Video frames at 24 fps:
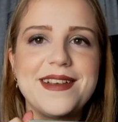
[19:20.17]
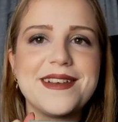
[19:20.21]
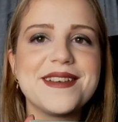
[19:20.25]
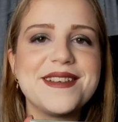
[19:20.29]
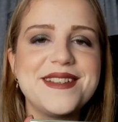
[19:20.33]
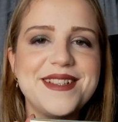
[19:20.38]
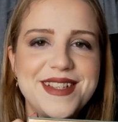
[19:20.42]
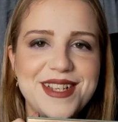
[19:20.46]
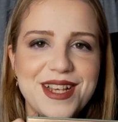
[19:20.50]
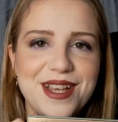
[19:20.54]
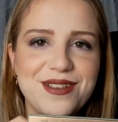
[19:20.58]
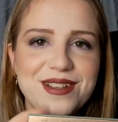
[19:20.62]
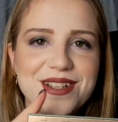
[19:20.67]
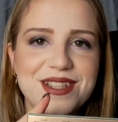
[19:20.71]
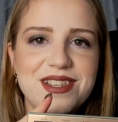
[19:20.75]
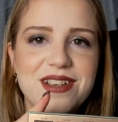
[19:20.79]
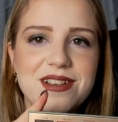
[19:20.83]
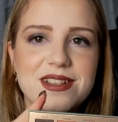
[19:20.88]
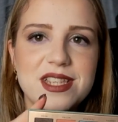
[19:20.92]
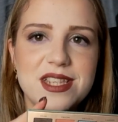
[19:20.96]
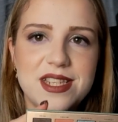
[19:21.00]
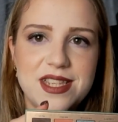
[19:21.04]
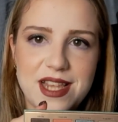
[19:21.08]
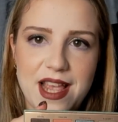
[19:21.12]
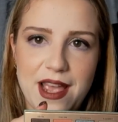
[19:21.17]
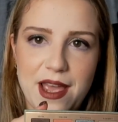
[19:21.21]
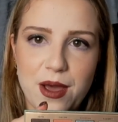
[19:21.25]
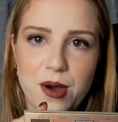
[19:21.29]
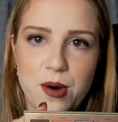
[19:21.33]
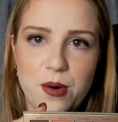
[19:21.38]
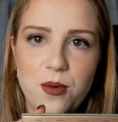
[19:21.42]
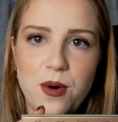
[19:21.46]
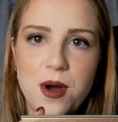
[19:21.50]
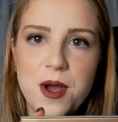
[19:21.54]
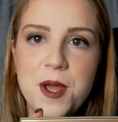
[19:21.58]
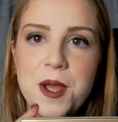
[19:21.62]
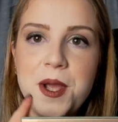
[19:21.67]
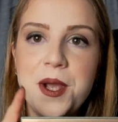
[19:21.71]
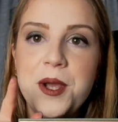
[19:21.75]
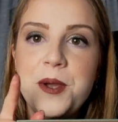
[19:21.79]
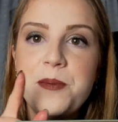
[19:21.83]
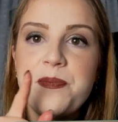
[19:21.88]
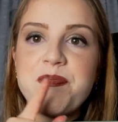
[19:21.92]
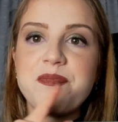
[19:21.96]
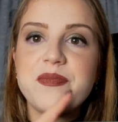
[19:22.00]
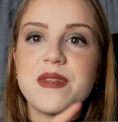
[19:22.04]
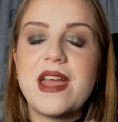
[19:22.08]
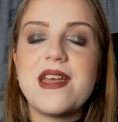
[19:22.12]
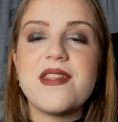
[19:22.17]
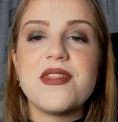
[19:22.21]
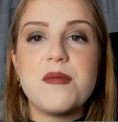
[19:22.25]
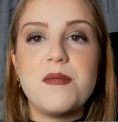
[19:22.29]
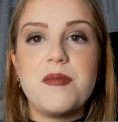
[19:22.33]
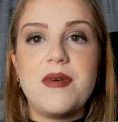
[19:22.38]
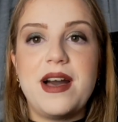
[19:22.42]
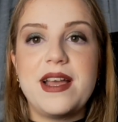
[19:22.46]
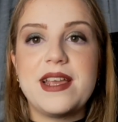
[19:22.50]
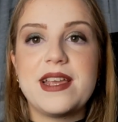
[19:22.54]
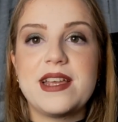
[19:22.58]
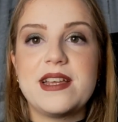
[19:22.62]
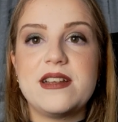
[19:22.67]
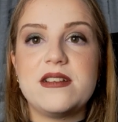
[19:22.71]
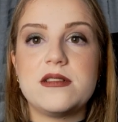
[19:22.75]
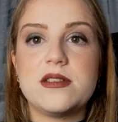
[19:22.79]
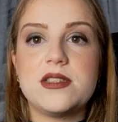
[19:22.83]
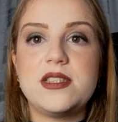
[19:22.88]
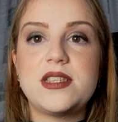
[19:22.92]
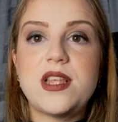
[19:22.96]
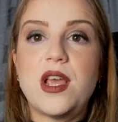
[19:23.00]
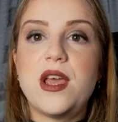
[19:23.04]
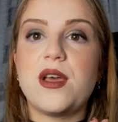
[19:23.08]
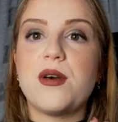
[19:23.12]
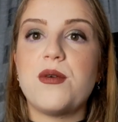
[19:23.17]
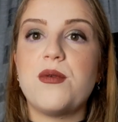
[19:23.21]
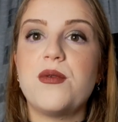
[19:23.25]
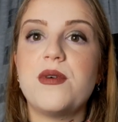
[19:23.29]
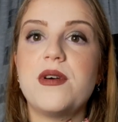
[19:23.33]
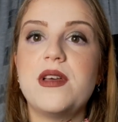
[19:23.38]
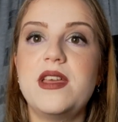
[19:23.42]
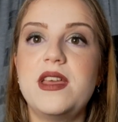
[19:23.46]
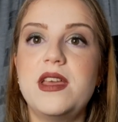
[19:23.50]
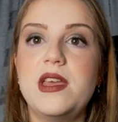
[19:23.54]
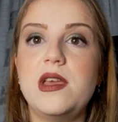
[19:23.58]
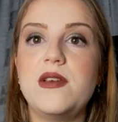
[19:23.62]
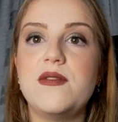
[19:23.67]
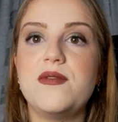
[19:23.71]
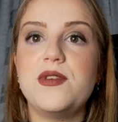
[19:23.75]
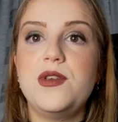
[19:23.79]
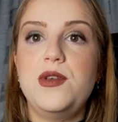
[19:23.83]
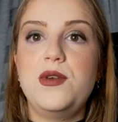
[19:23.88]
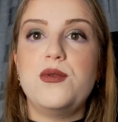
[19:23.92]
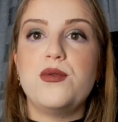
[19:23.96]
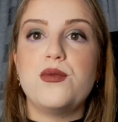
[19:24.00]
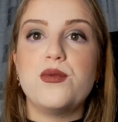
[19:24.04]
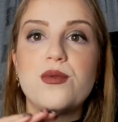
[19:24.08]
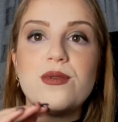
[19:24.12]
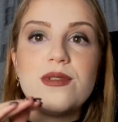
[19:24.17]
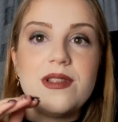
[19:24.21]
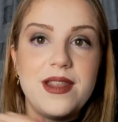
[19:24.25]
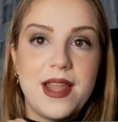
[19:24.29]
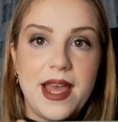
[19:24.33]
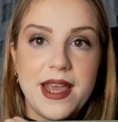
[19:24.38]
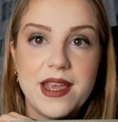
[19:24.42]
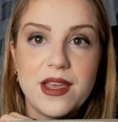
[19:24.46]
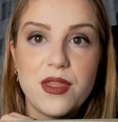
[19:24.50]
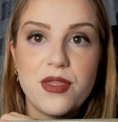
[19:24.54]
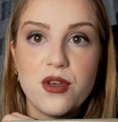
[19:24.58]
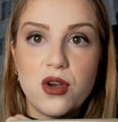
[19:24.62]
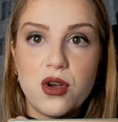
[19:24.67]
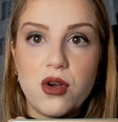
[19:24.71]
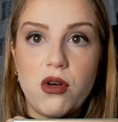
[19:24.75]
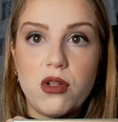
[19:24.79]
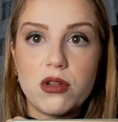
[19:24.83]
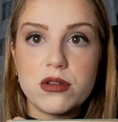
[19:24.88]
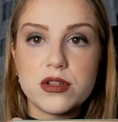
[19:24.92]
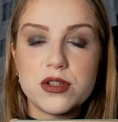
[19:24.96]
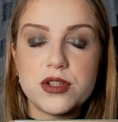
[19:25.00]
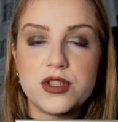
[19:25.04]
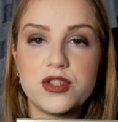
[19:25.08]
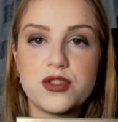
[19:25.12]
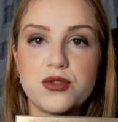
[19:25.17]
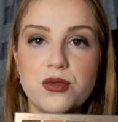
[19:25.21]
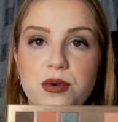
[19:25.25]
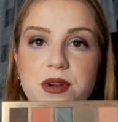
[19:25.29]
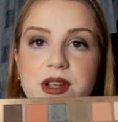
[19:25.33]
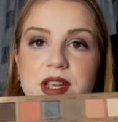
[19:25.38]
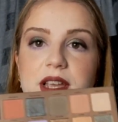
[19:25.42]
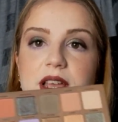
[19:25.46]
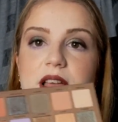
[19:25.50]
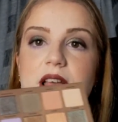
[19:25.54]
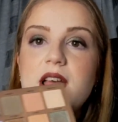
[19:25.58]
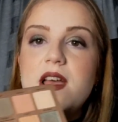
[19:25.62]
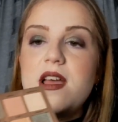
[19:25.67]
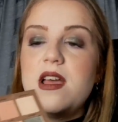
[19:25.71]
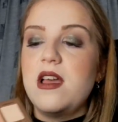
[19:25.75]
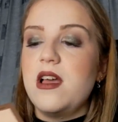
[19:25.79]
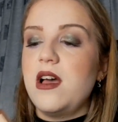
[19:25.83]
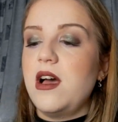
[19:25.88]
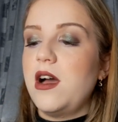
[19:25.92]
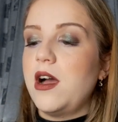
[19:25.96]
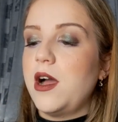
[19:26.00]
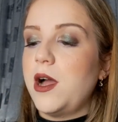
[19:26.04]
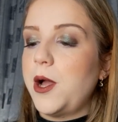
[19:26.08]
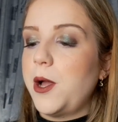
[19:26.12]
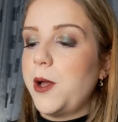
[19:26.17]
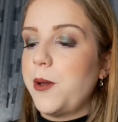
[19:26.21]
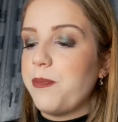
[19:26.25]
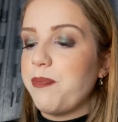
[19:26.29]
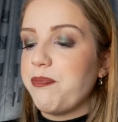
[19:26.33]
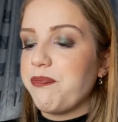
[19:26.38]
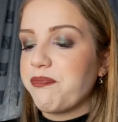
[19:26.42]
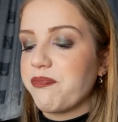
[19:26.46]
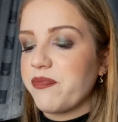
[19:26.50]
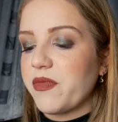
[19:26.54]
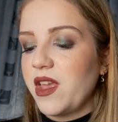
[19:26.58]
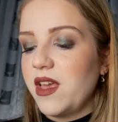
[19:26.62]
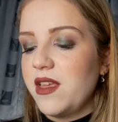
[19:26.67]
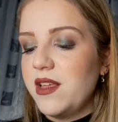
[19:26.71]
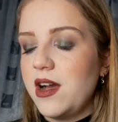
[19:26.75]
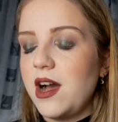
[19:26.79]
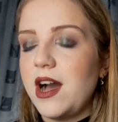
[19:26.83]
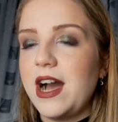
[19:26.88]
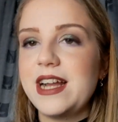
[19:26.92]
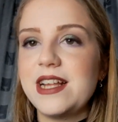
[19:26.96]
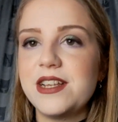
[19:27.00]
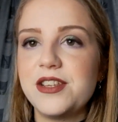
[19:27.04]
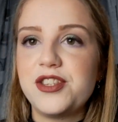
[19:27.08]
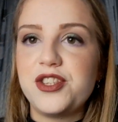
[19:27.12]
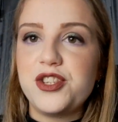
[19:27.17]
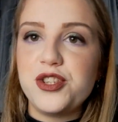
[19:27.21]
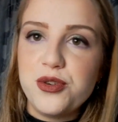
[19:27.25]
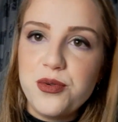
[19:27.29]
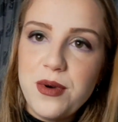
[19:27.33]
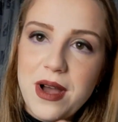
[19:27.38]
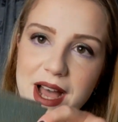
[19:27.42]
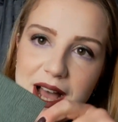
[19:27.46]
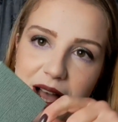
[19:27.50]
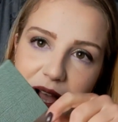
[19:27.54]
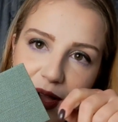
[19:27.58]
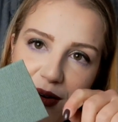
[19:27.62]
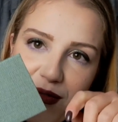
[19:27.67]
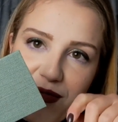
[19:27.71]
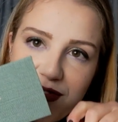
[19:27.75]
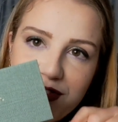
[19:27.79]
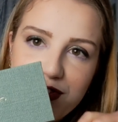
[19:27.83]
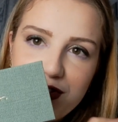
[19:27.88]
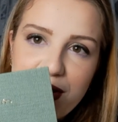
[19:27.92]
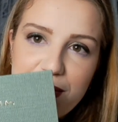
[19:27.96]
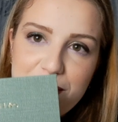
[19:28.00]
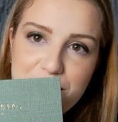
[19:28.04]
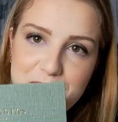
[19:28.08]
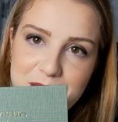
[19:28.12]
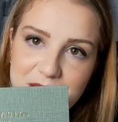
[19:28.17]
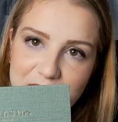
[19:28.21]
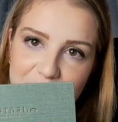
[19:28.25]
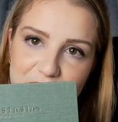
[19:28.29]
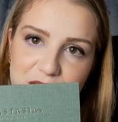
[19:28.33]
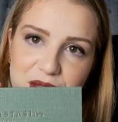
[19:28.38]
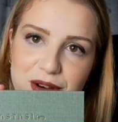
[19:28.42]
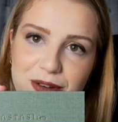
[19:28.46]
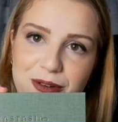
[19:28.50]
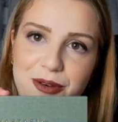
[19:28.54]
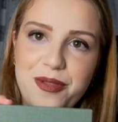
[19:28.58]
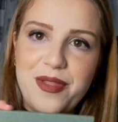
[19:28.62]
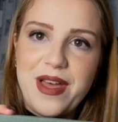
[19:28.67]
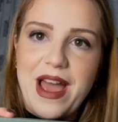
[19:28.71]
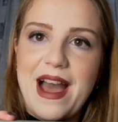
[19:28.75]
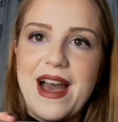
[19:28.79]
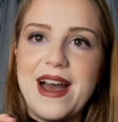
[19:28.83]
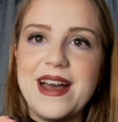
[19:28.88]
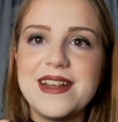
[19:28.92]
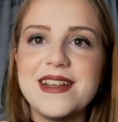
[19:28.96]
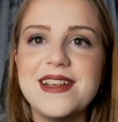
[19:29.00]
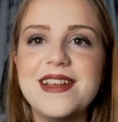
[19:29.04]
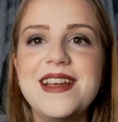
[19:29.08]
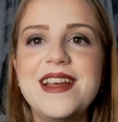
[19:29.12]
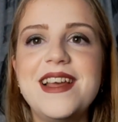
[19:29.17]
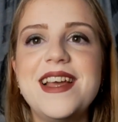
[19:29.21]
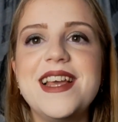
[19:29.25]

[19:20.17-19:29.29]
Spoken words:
until it's on sale, and then buying it on sale if you like the color story. I do have to admit though that